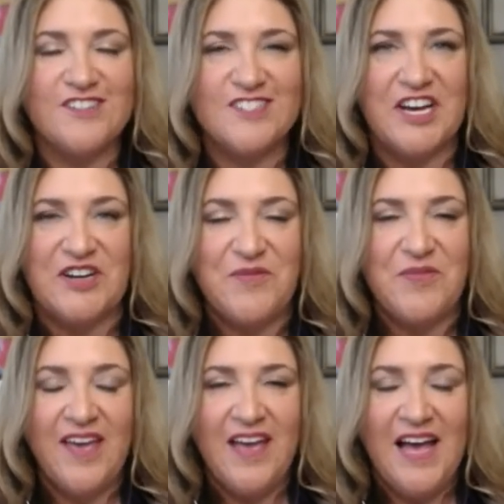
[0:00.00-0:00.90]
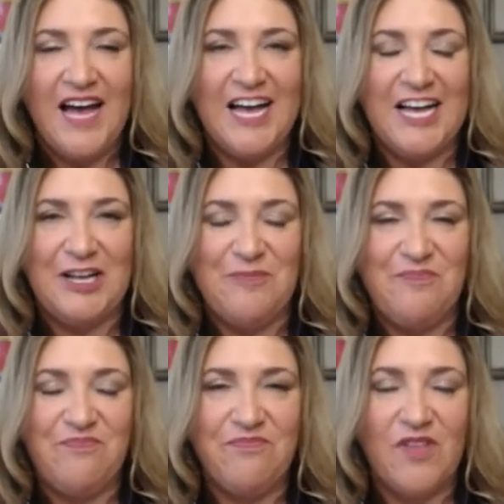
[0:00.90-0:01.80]
So,
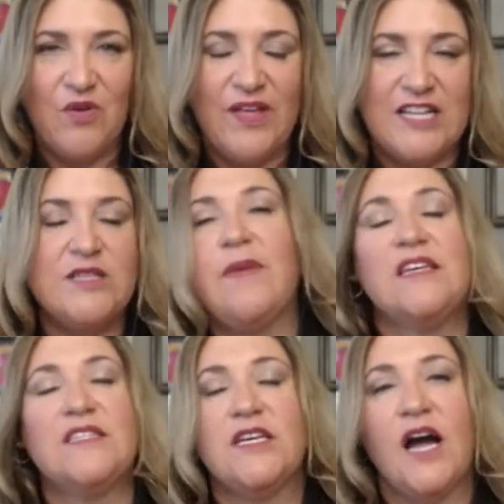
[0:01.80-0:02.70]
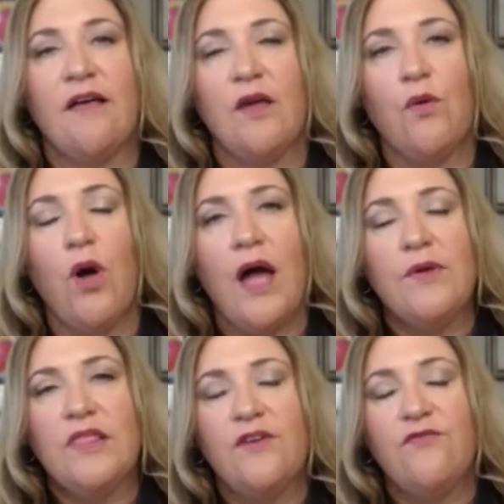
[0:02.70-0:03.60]
well, that's amazing, Kylie. Well, I
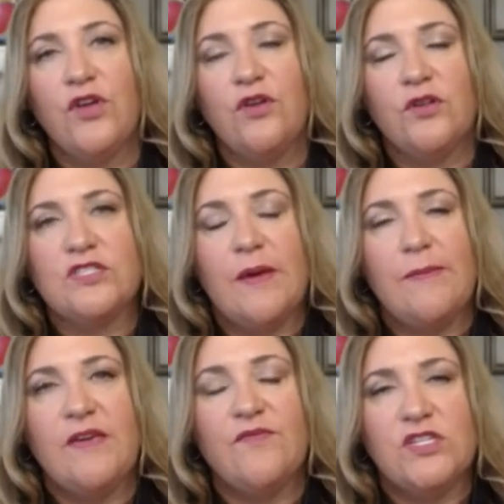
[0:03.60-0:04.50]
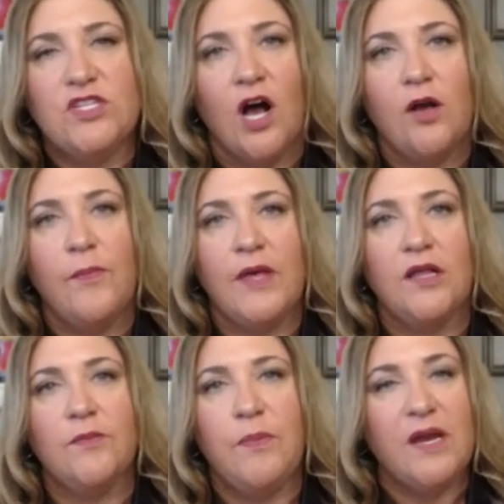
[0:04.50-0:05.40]
would love for you to maybe even to talk a
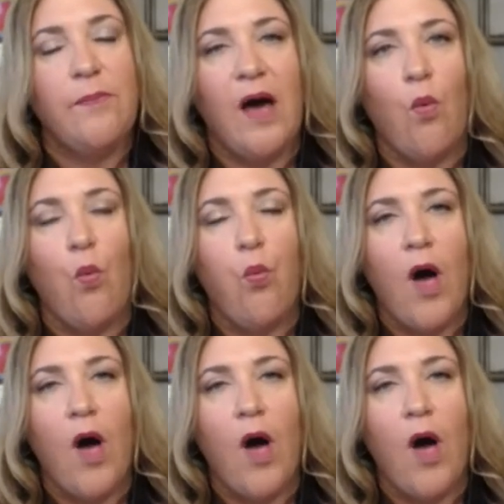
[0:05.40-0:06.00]
bit about